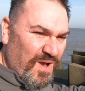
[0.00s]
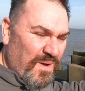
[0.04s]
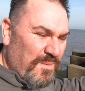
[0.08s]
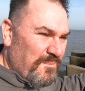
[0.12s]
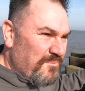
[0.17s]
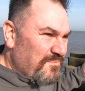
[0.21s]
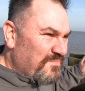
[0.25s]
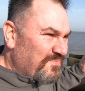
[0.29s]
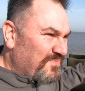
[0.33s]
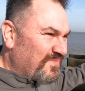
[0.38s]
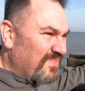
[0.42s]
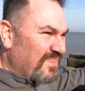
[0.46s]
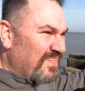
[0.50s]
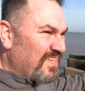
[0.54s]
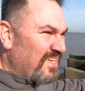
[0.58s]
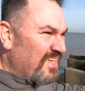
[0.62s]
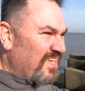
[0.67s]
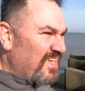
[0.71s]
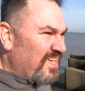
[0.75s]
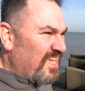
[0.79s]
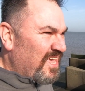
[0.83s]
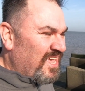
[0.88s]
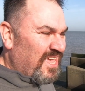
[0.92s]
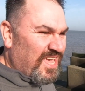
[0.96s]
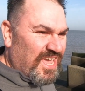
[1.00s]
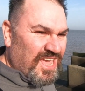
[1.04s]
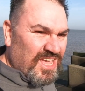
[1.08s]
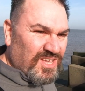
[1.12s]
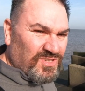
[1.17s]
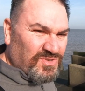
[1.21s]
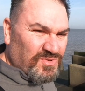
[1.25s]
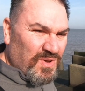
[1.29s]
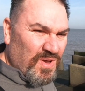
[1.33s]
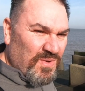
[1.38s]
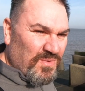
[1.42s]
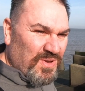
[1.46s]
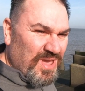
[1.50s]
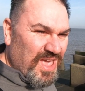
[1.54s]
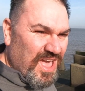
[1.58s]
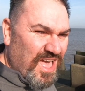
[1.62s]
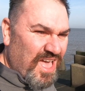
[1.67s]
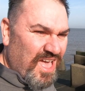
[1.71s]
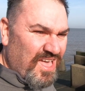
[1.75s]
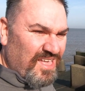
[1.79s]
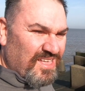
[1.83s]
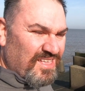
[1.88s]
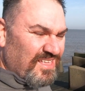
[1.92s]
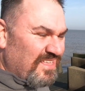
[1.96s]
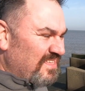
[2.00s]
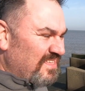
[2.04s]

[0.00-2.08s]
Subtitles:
up. Here's where we are.